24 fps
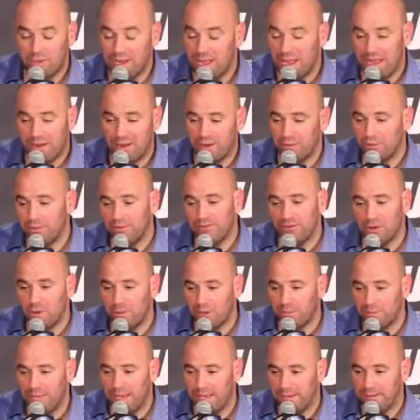to, I don't even know
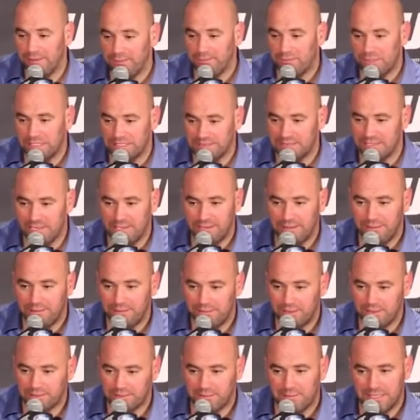what it meant, what he said.
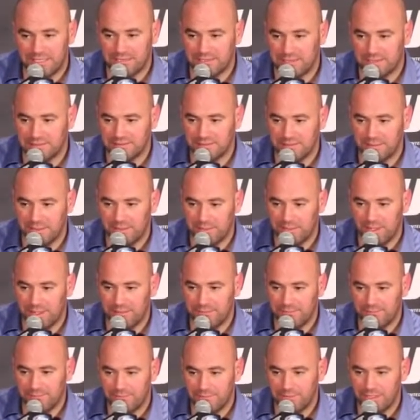Doesn't make sense to me,
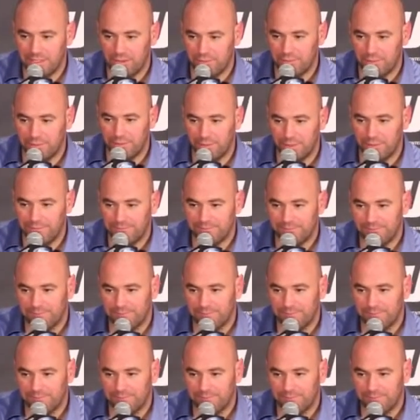but you don't do it.